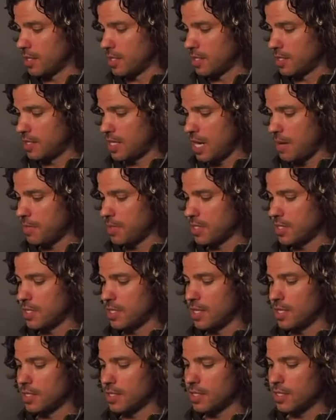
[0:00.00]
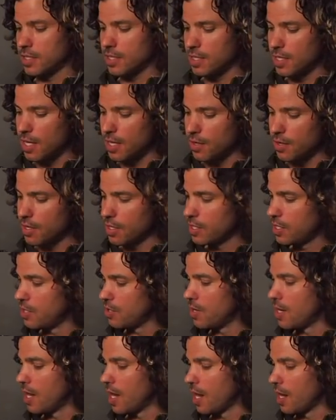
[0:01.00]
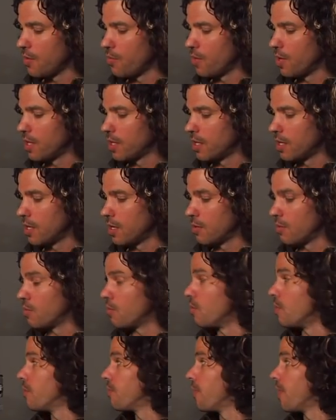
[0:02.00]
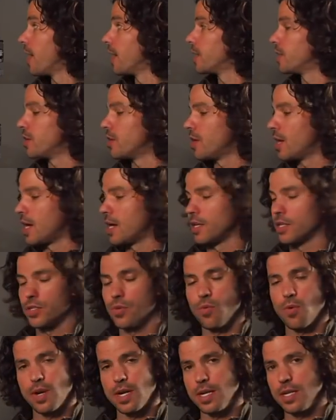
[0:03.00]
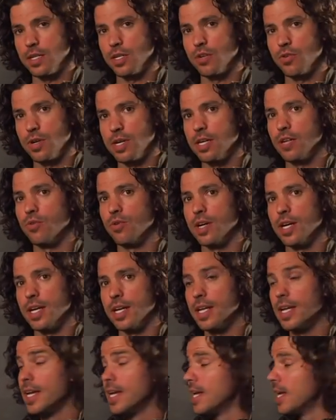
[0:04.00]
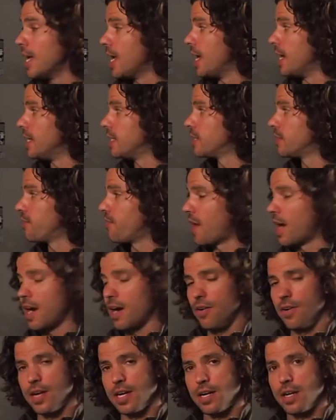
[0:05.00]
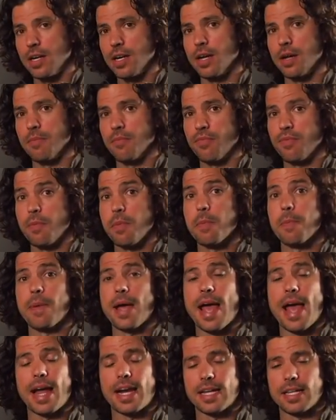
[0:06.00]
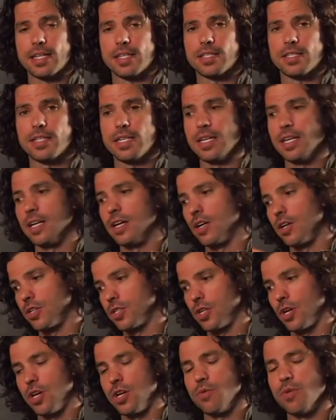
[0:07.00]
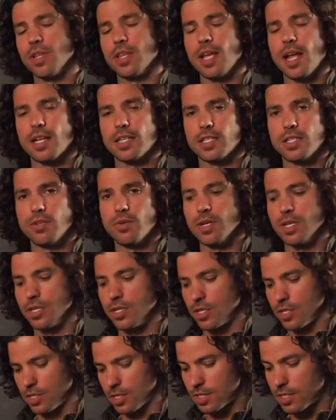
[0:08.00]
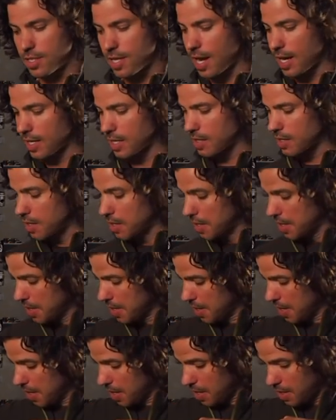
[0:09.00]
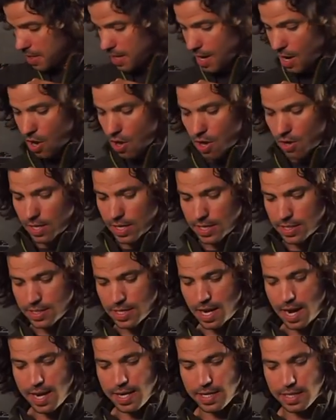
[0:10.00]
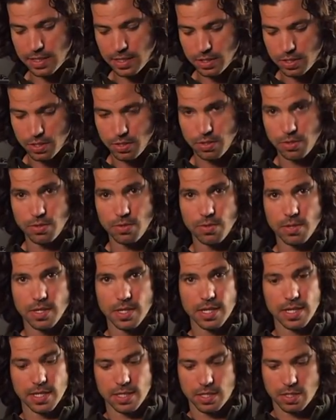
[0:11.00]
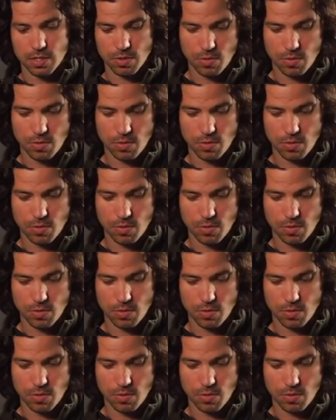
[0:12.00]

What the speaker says: same as this. It's another acute head with a reflector and a 20 degree grid, and it's firing from the back of the scene, and I'll show you what that's doing in just a second. They all get tied into this,